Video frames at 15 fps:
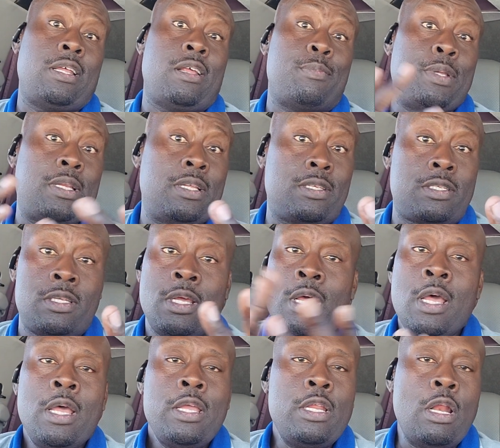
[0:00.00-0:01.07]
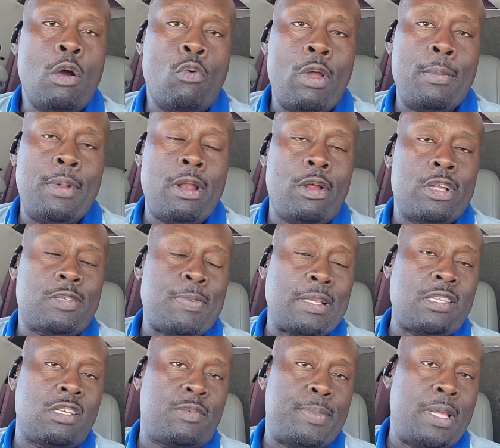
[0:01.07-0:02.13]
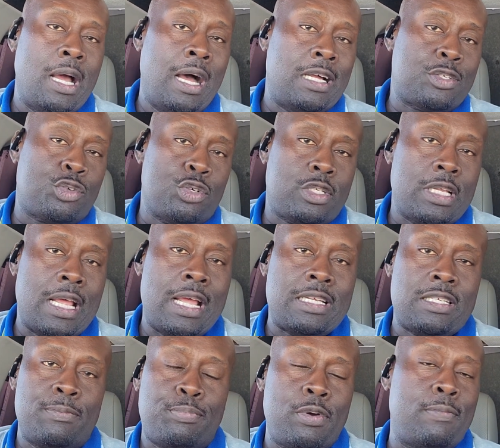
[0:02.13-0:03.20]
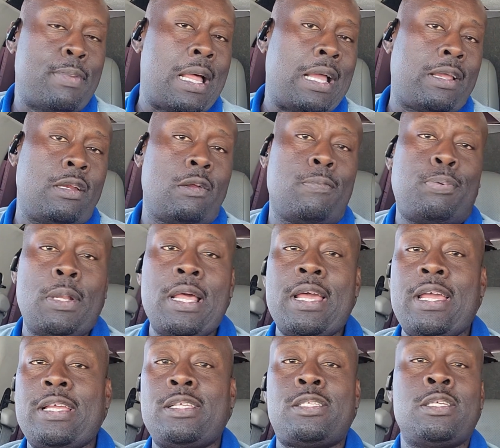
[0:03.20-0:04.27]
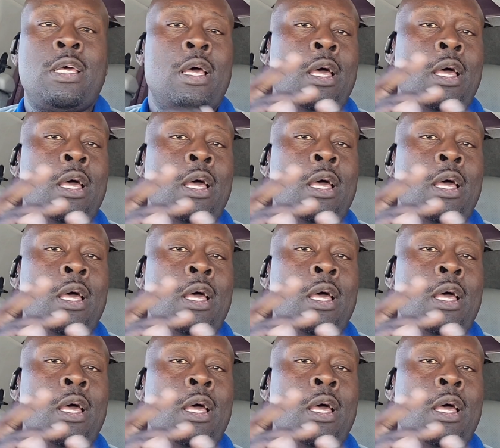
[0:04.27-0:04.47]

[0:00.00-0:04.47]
I mean, it's, women are expected to be ostracized and put back in their place.